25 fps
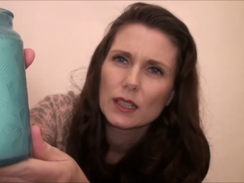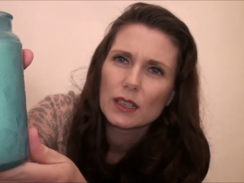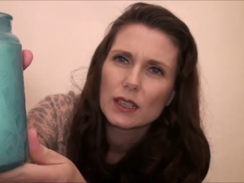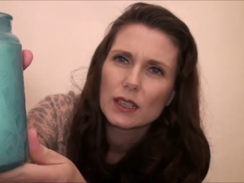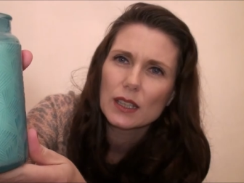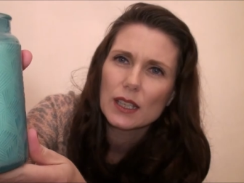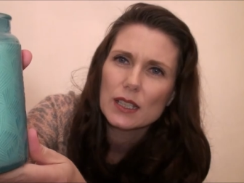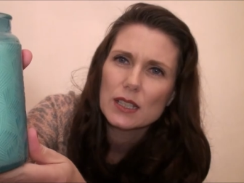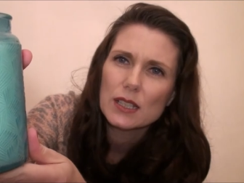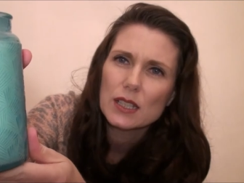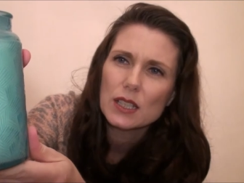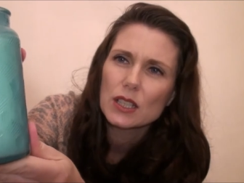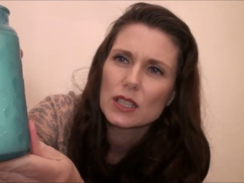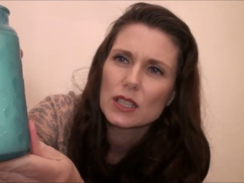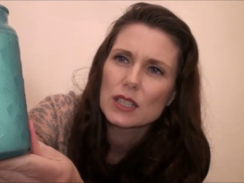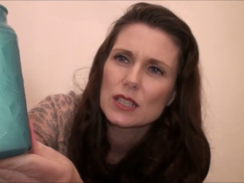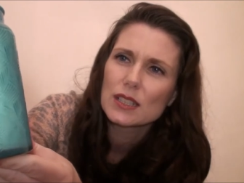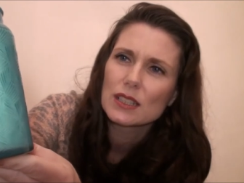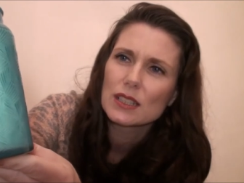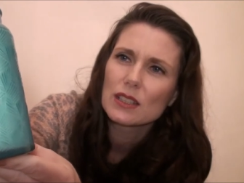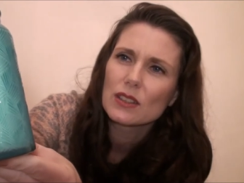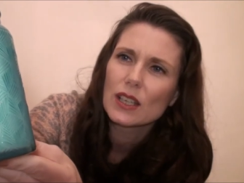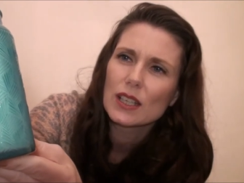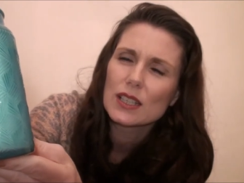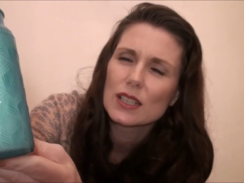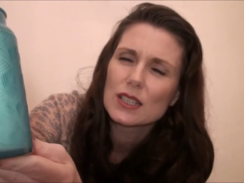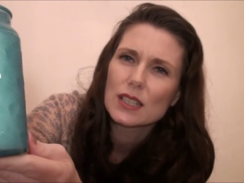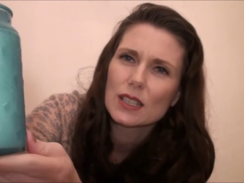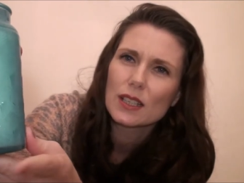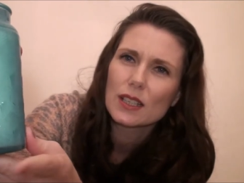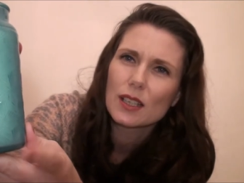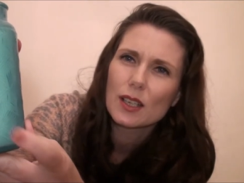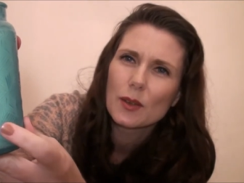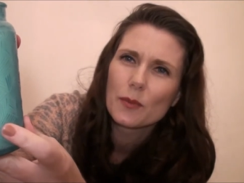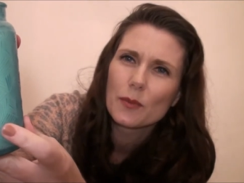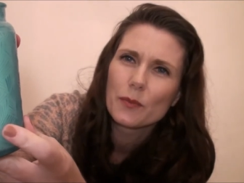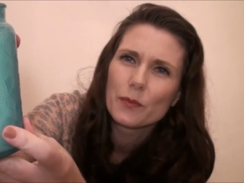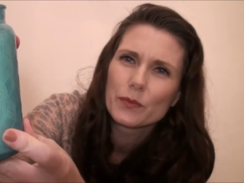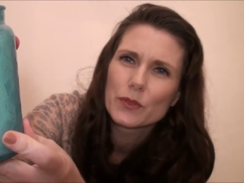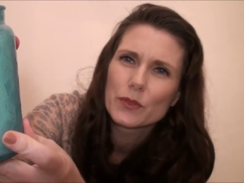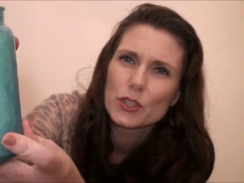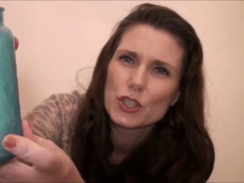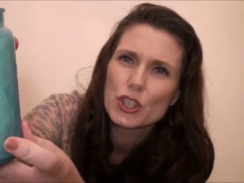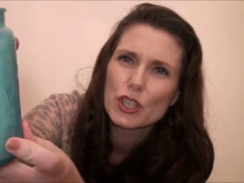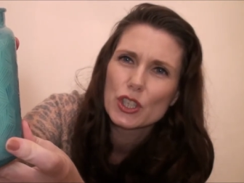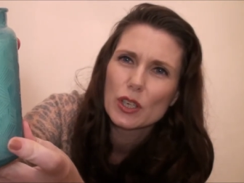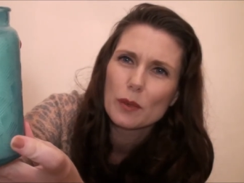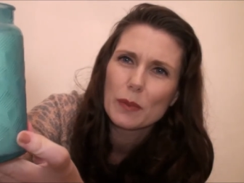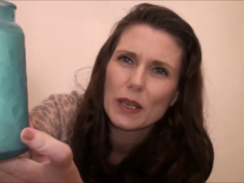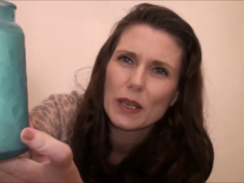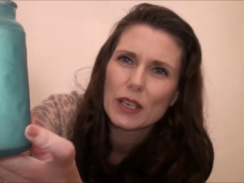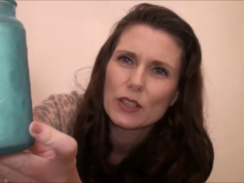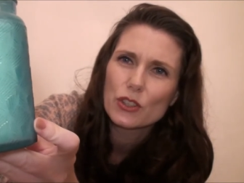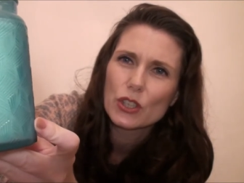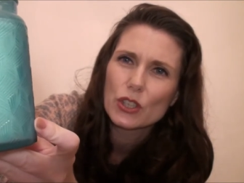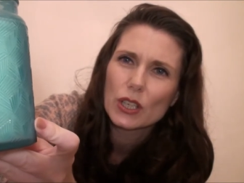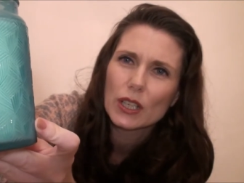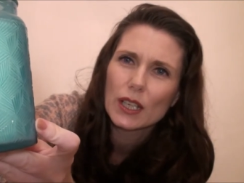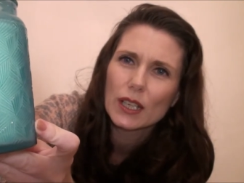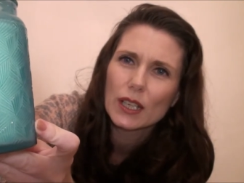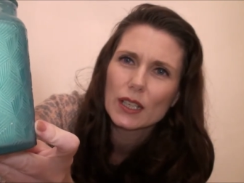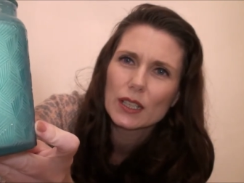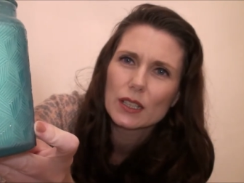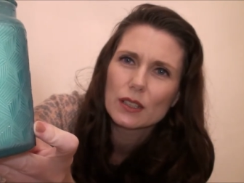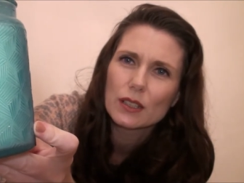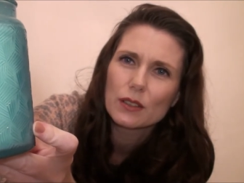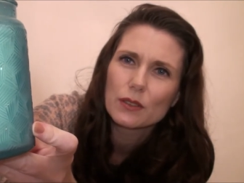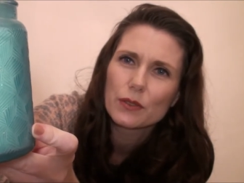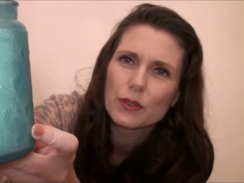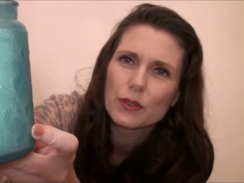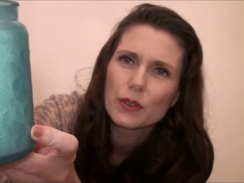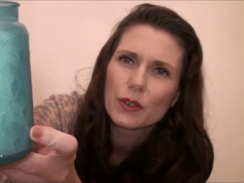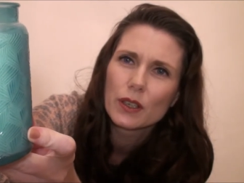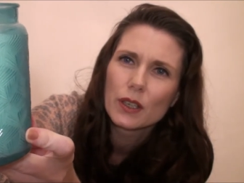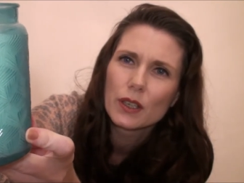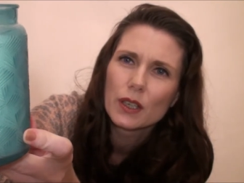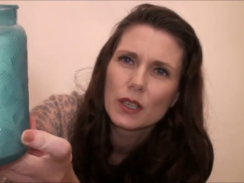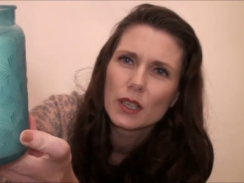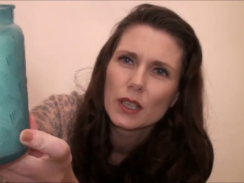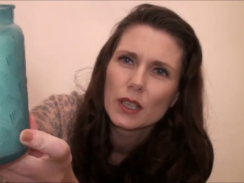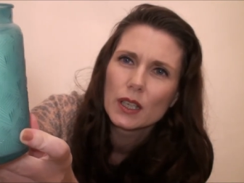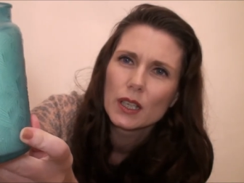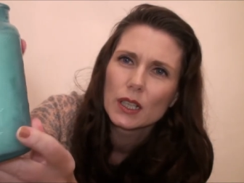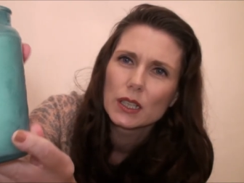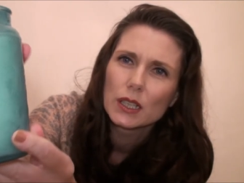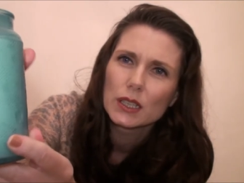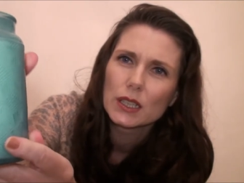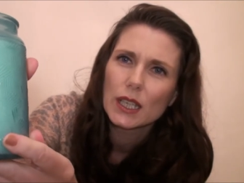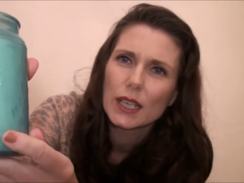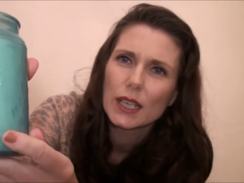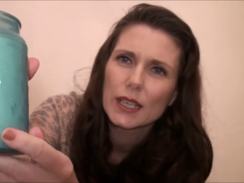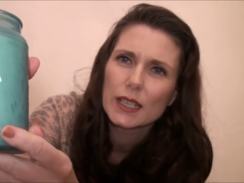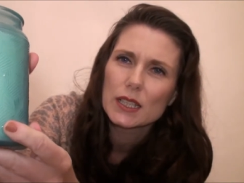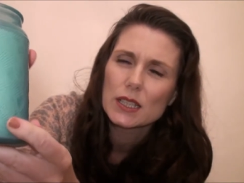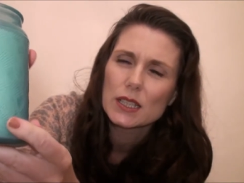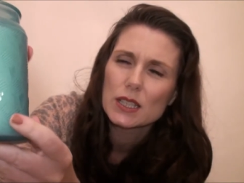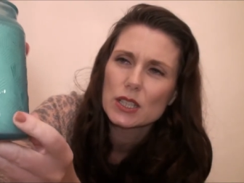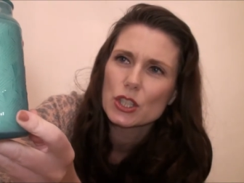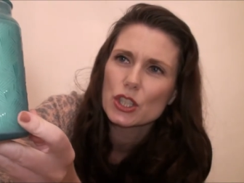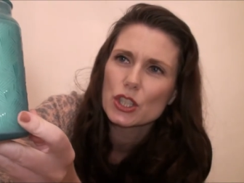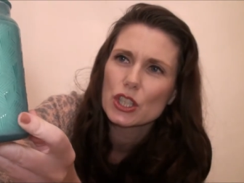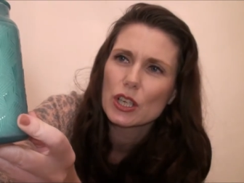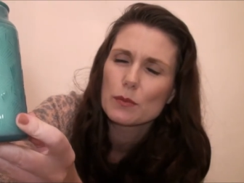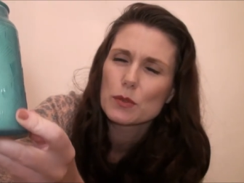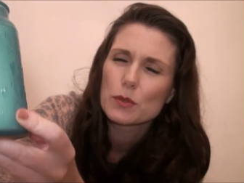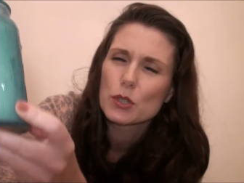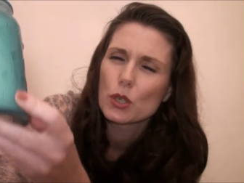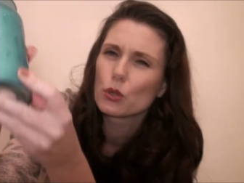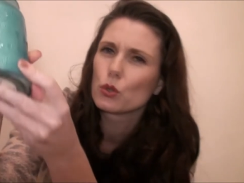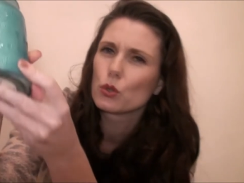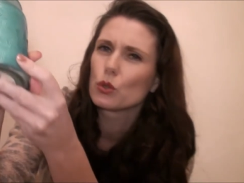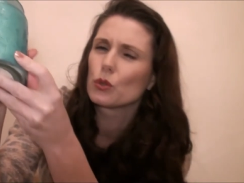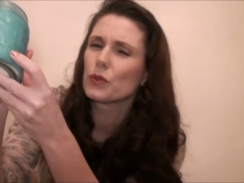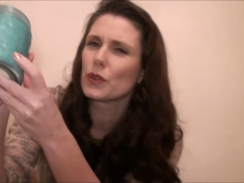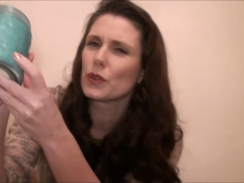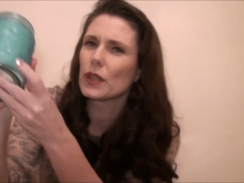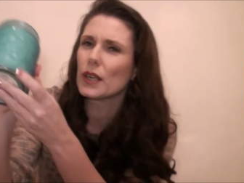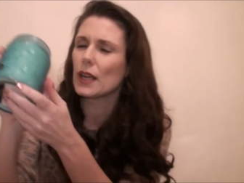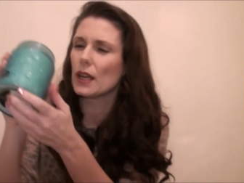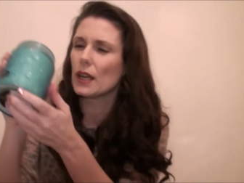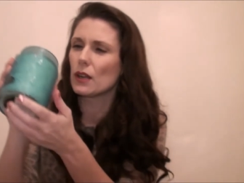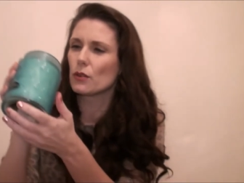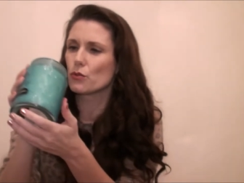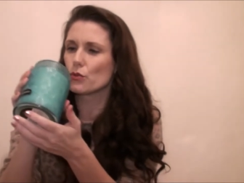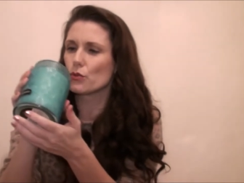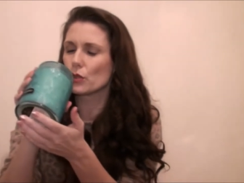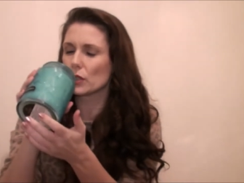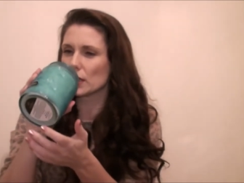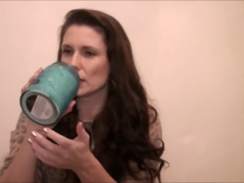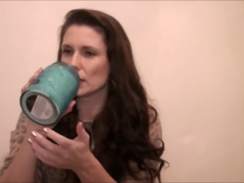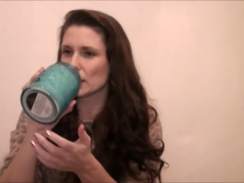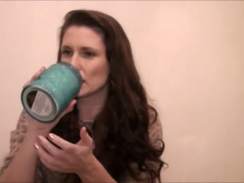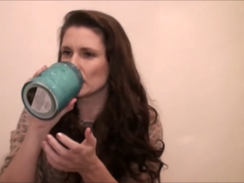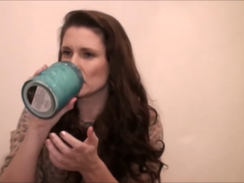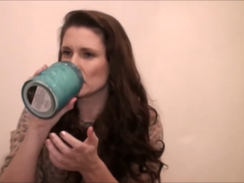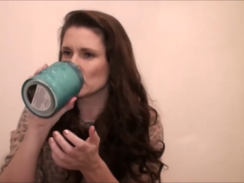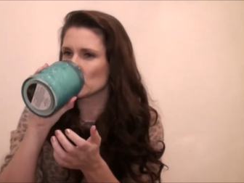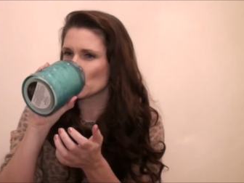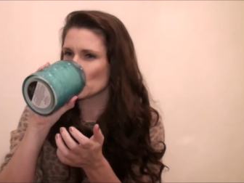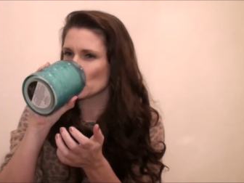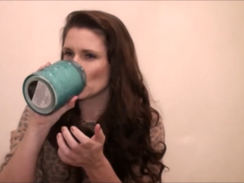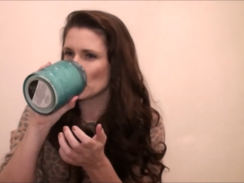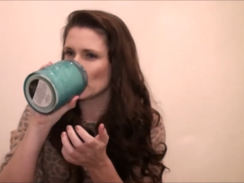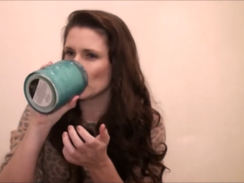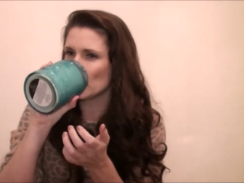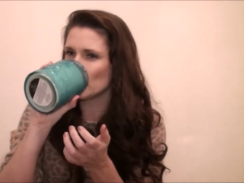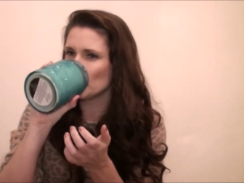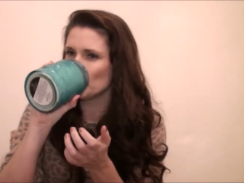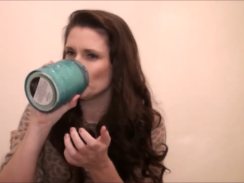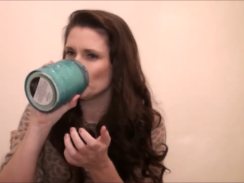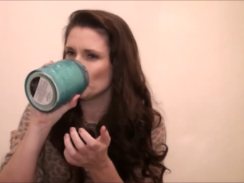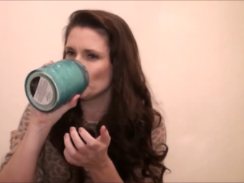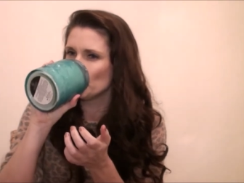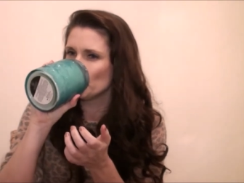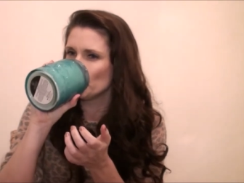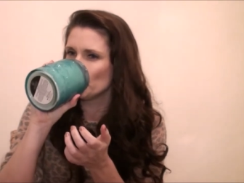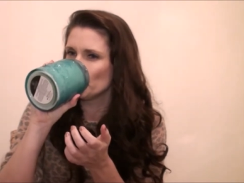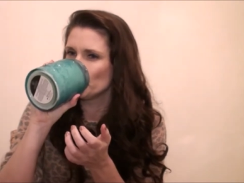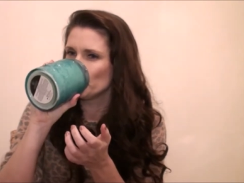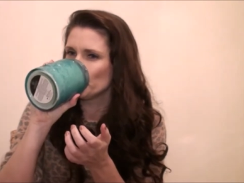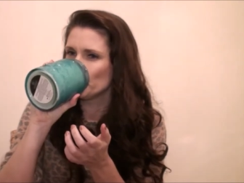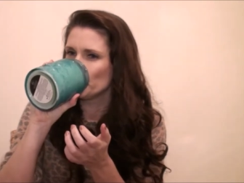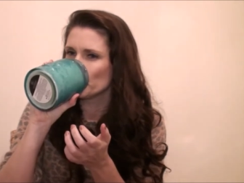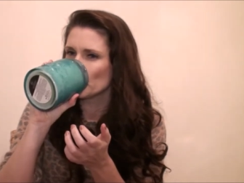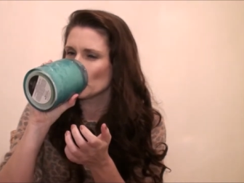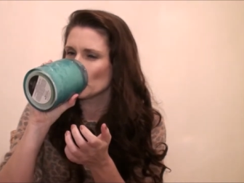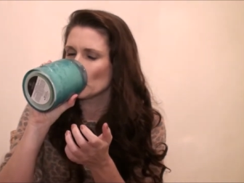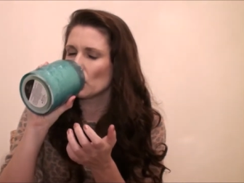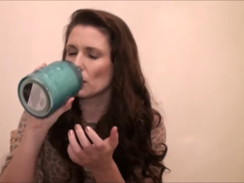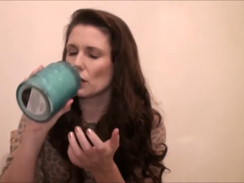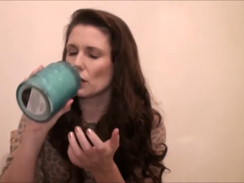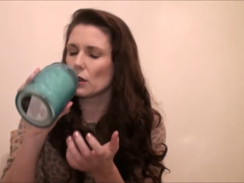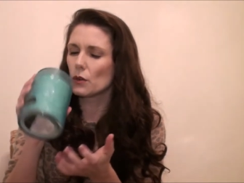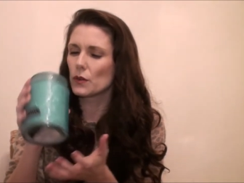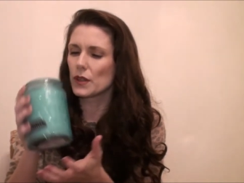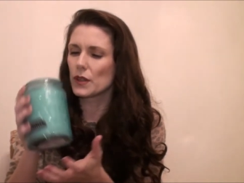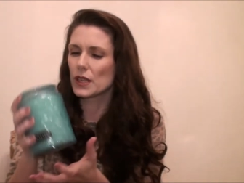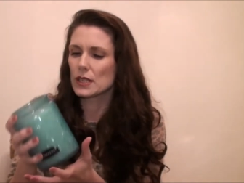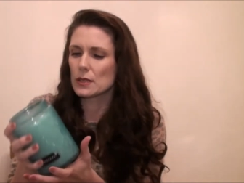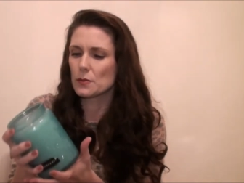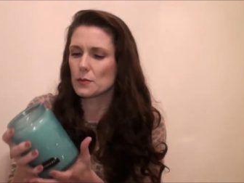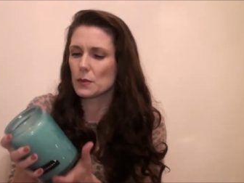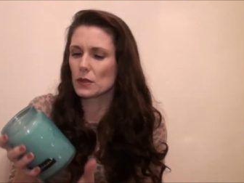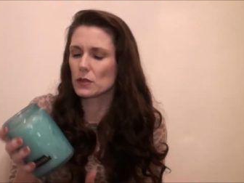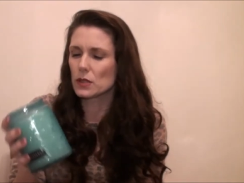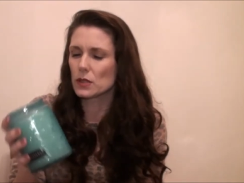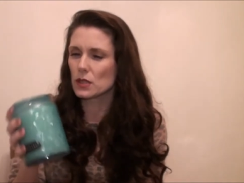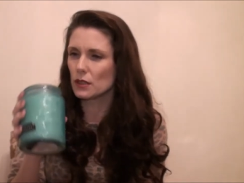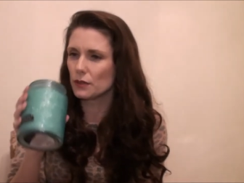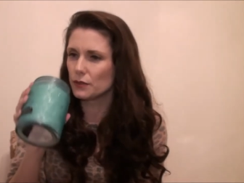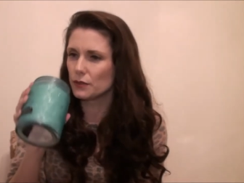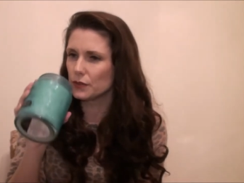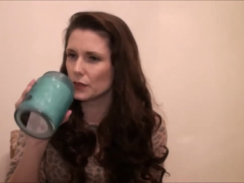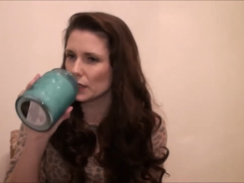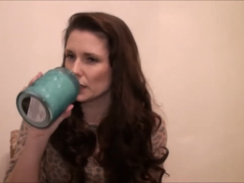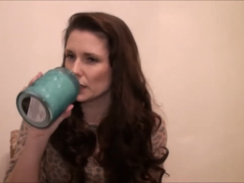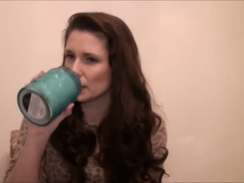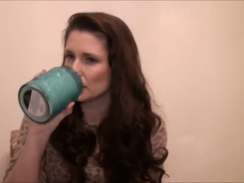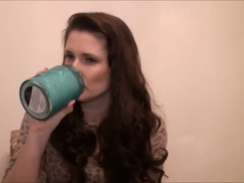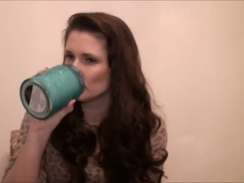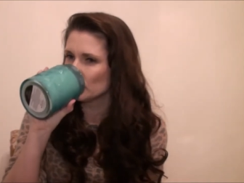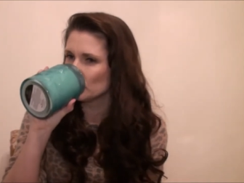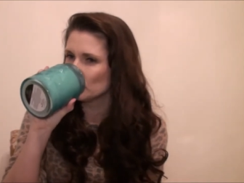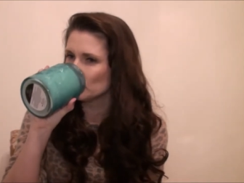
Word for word: this can you see that it's like geometric kind of lines and shapes all over it I really like the jar oh this smells lovely